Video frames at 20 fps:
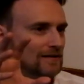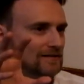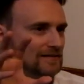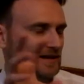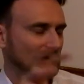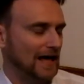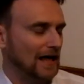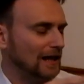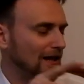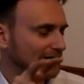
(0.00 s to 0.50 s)

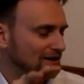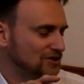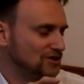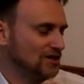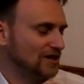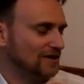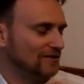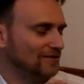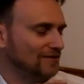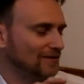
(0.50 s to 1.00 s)
the Allied
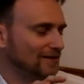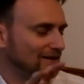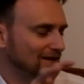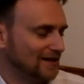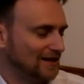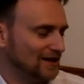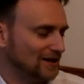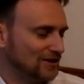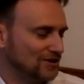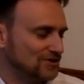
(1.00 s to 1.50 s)
General in
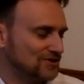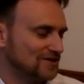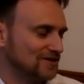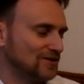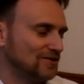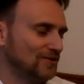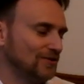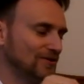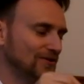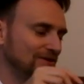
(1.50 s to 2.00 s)
English, they
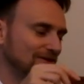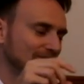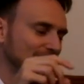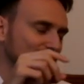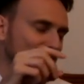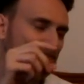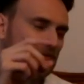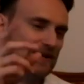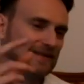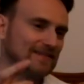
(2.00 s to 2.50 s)
called
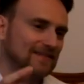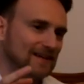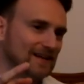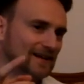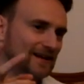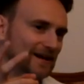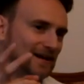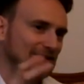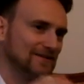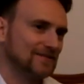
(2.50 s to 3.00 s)
it Panzer
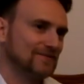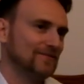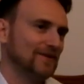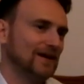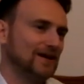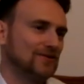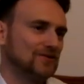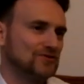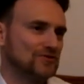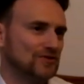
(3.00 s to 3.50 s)
General two
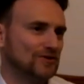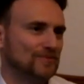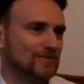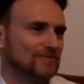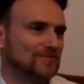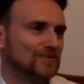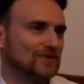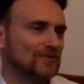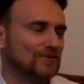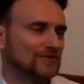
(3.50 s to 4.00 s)
in
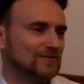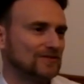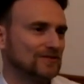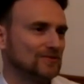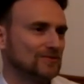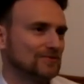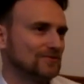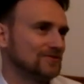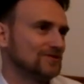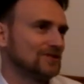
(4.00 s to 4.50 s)
German, because they
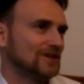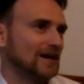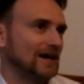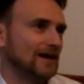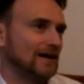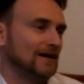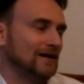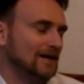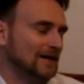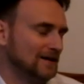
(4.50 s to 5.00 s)
couldn't
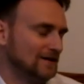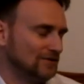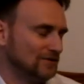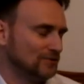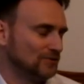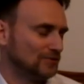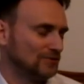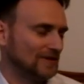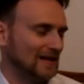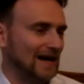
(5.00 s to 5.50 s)
try...
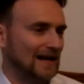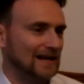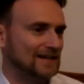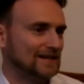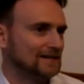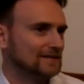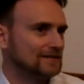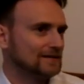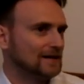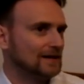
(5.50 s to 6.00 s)
use
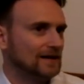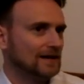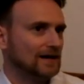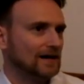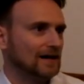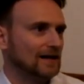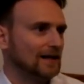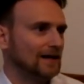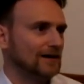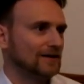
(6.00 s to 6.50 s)
Alliierte
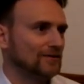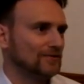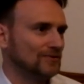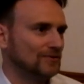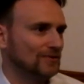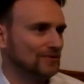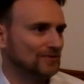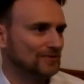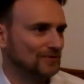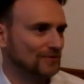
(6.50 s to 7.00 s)
General, I don't
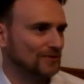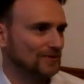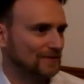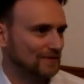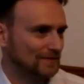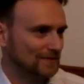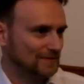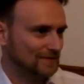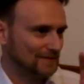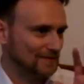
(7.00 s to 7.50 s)
know, so
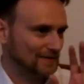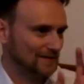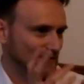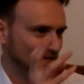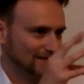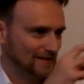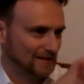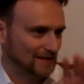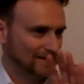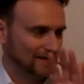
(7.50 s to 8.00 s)
it's...
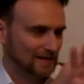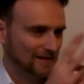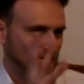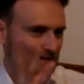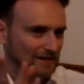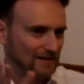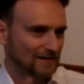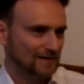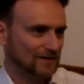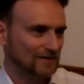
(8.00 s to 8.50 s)

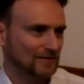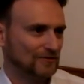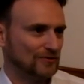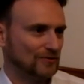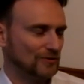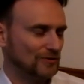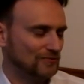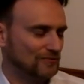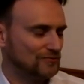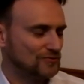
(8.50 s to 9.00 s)

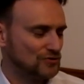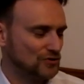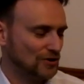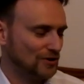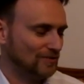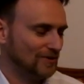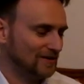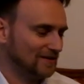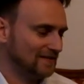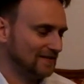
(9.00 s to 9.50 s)
So if
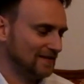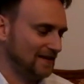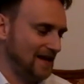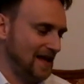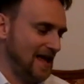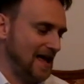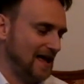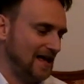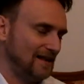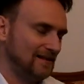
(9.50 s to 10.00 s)
Germans
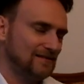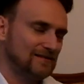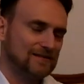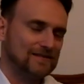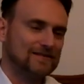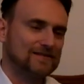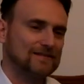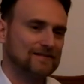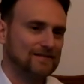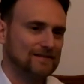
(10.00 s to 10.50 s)
and
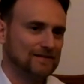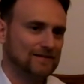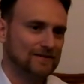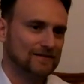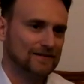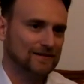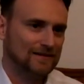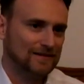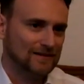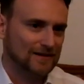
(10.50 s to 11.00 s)

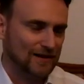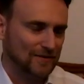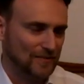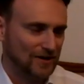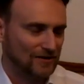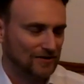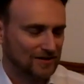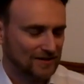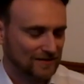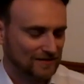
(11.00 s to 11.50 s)

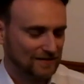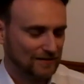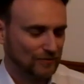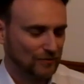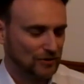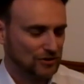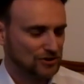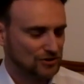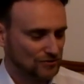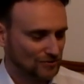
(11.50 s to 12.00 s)
Americans are
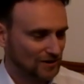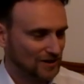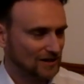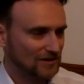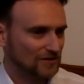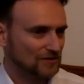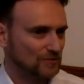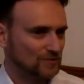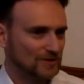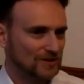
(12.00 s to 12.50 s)
watching, or
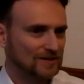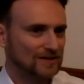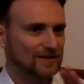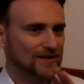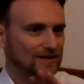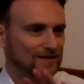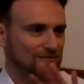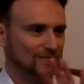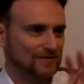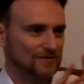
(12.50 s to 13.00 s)
English-speaking
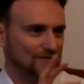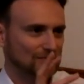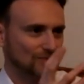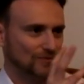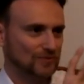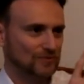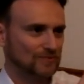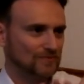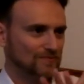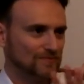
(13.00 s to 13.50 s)
countries, so
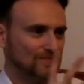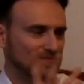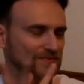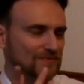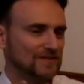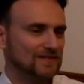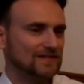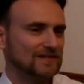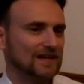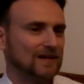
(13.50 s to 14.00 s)

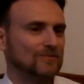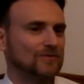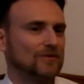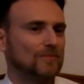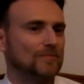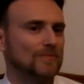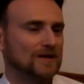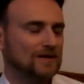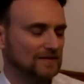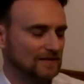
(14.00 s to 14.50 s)
these names are
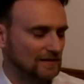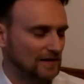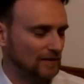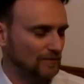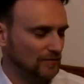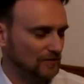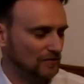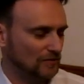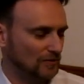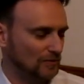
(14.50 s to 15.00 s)
mixed up. So